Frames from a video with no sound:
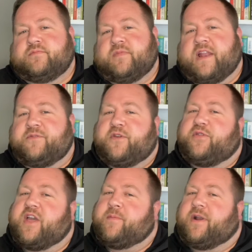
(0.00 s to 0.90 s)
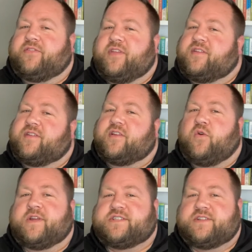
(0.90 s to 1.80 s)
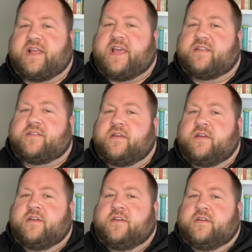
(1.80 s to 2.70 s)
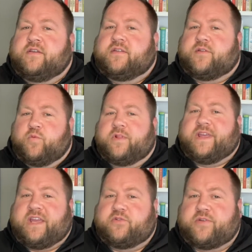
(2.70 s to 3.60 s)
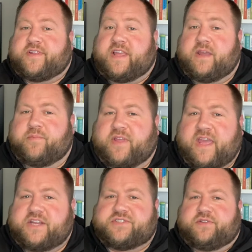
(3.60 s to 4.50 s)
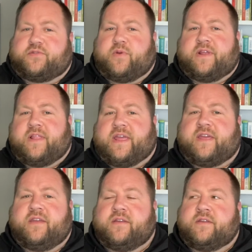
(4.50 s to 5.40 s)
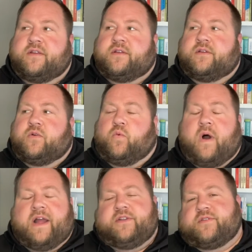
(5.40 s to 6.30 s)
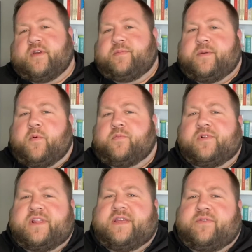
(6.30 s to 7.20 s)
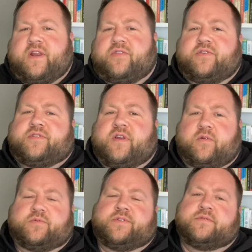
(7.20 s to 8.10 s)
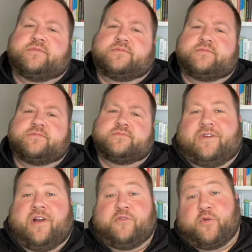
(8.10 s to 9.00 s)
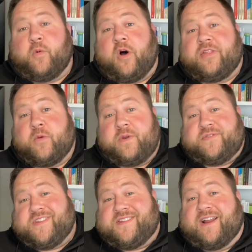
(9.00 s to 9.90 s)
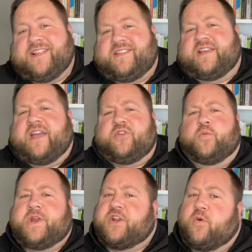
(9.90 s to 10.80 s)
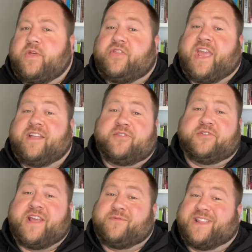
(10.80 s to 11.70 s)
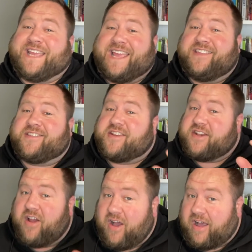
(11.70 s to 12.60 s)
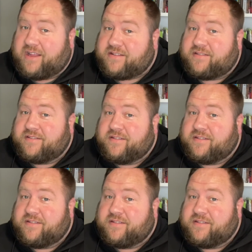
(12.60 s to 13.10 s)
And if you think about it, this is a question that has some really interesting implications, right? Like, why do some people believe and others don't? From all that we've studied together, we know that the answer definitely is not